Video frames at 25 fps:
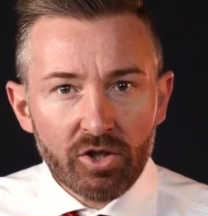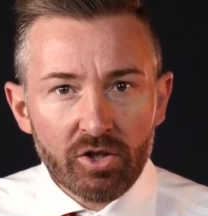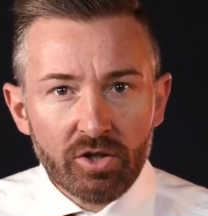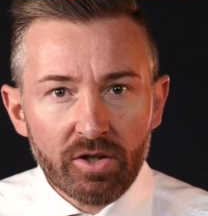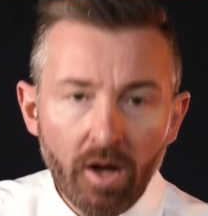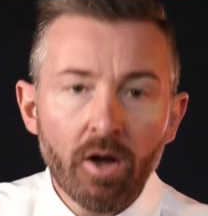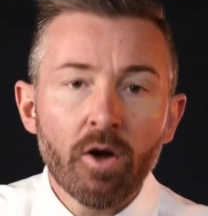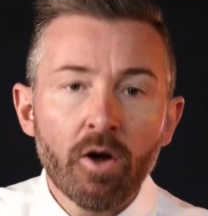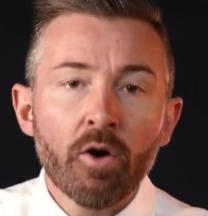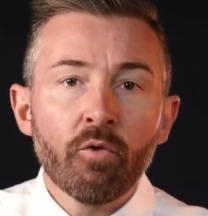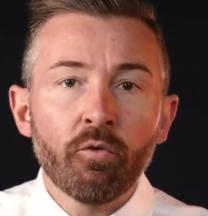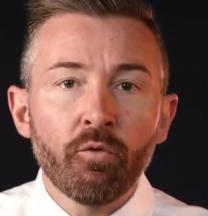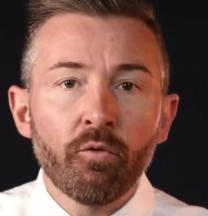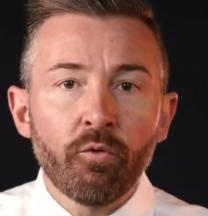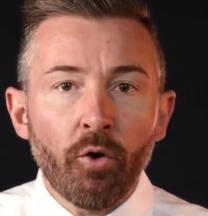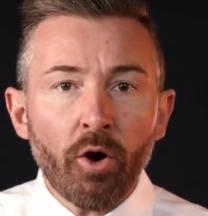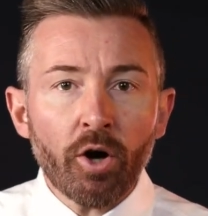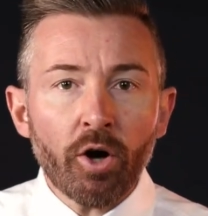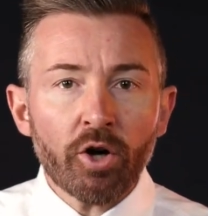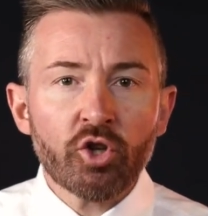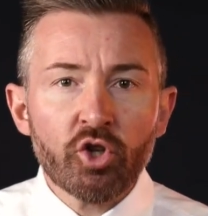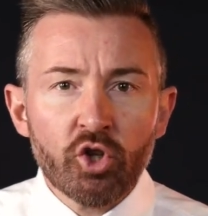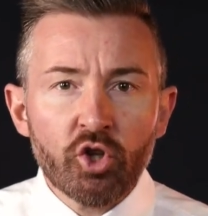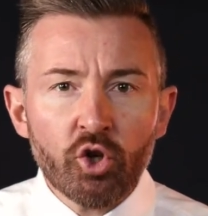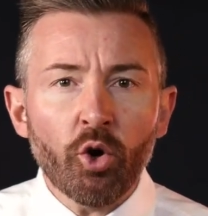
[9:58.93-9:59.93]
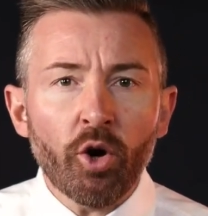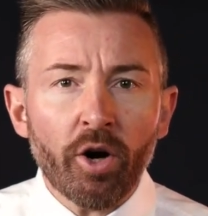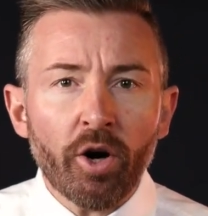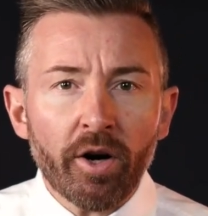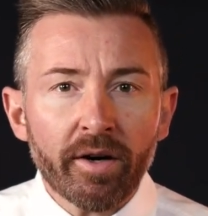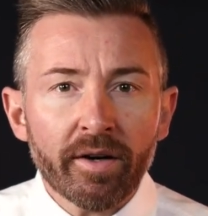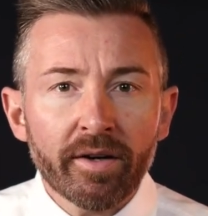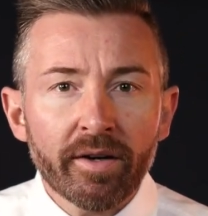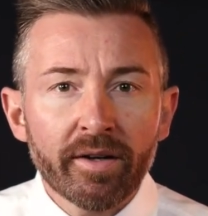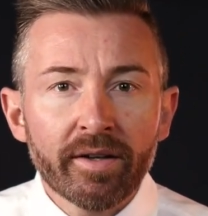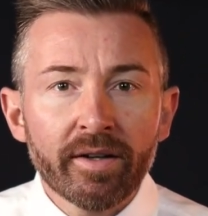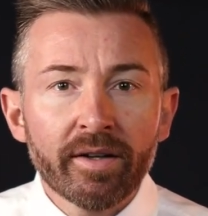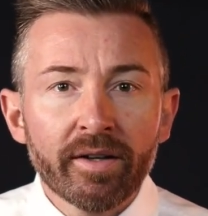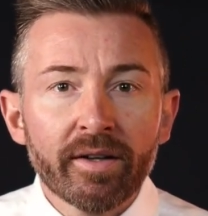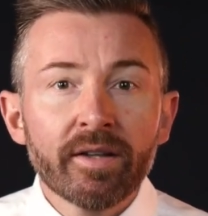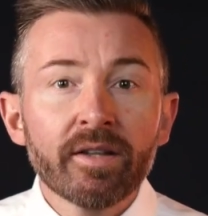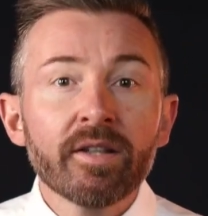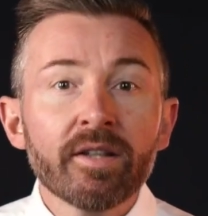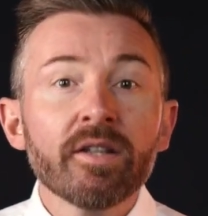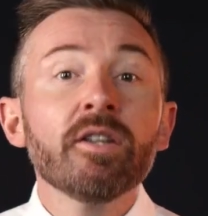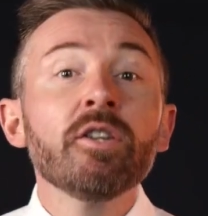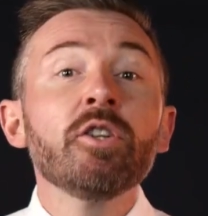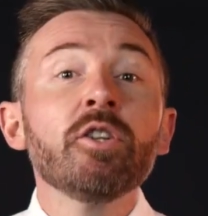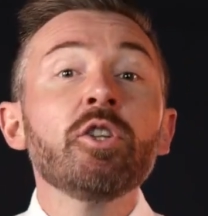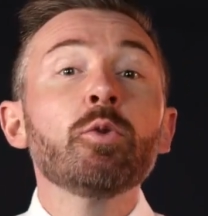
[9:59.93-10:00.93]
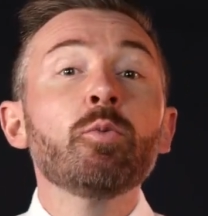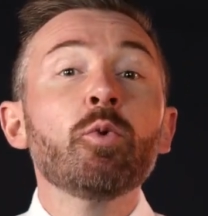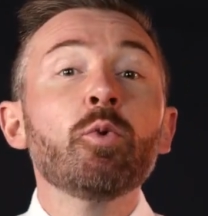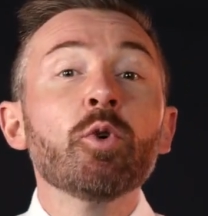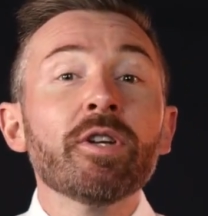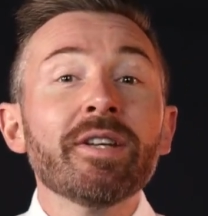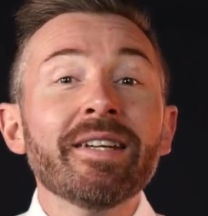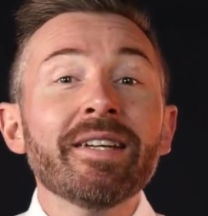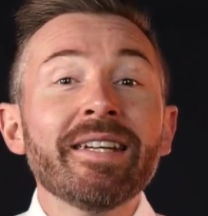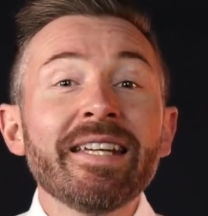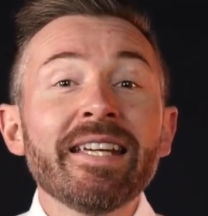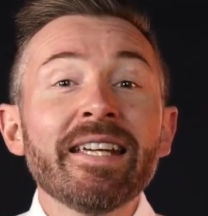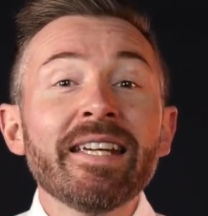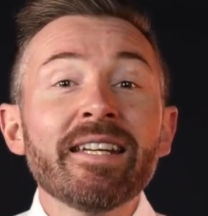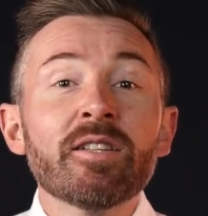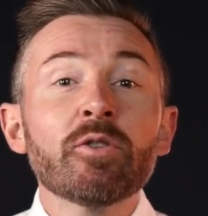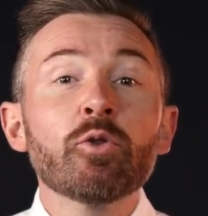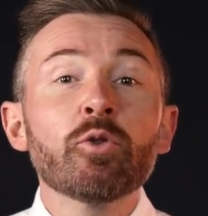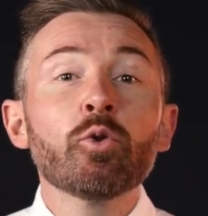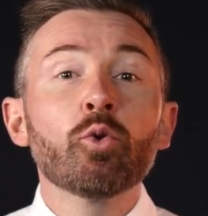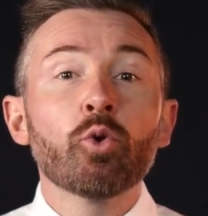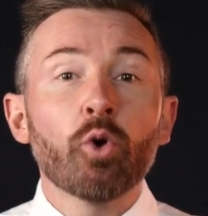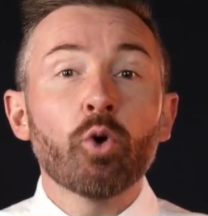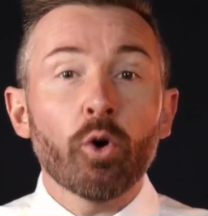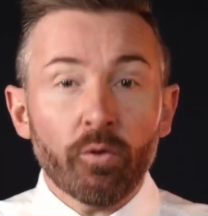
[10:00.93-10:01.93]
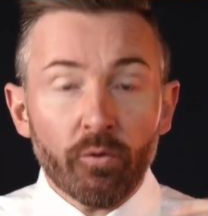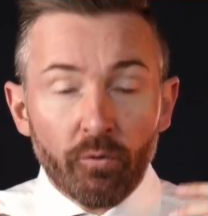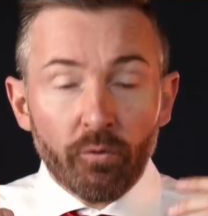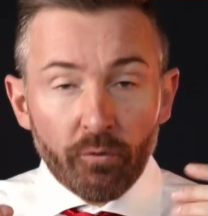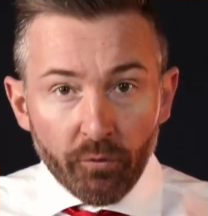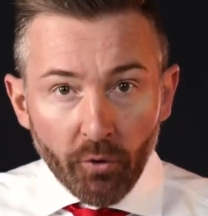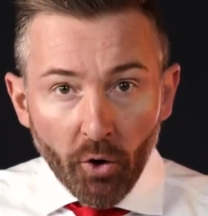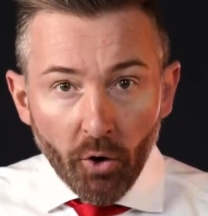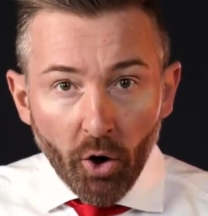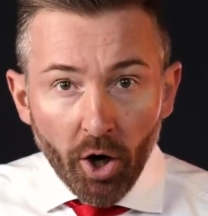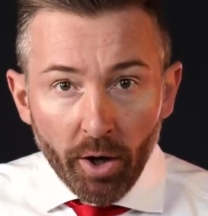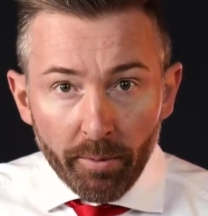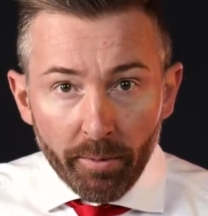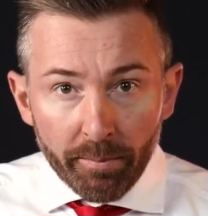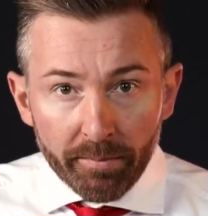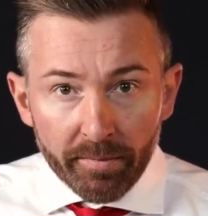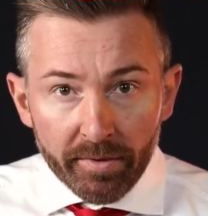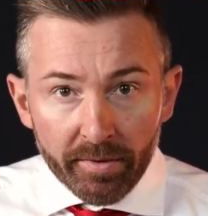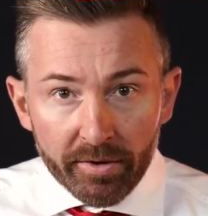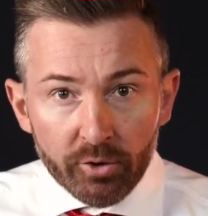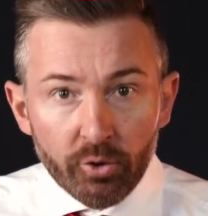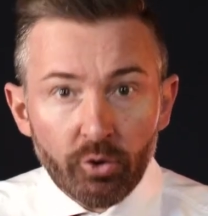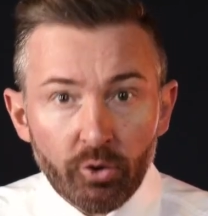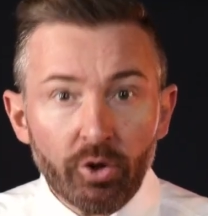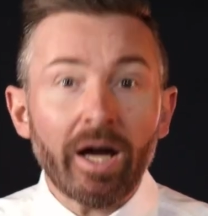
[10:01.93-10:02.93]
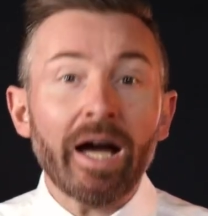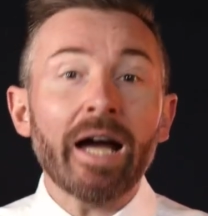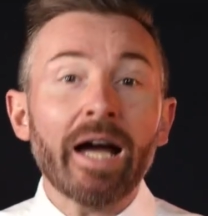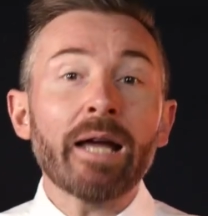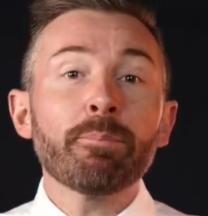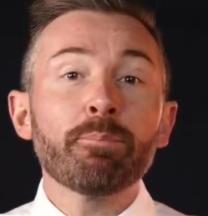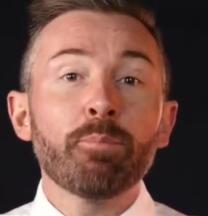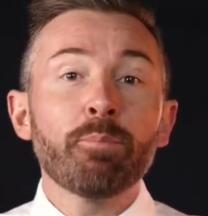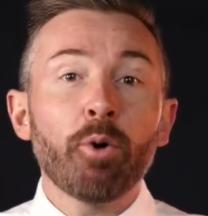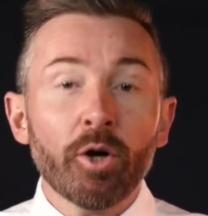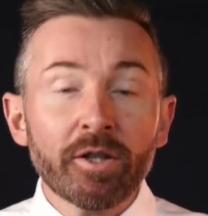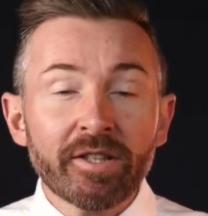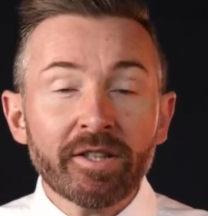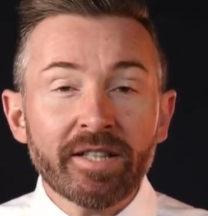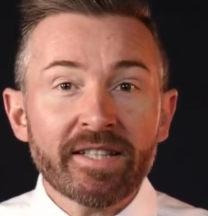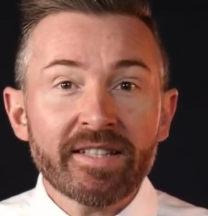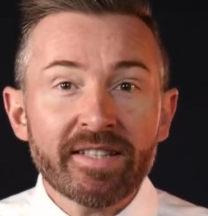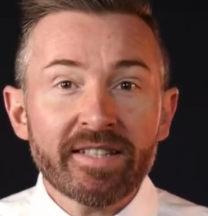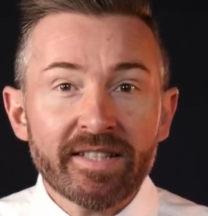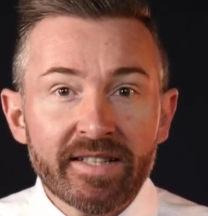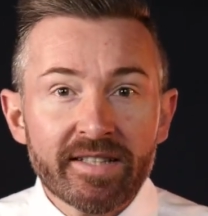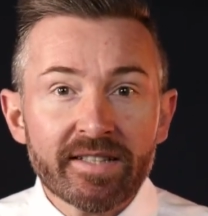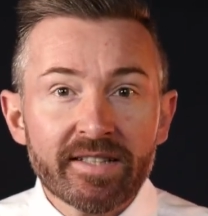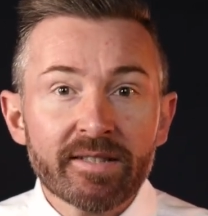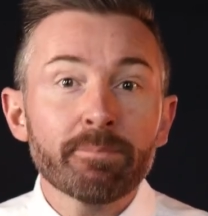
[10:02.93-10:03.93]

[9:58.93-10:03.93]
For sure, you would need to confirm your hypotheses by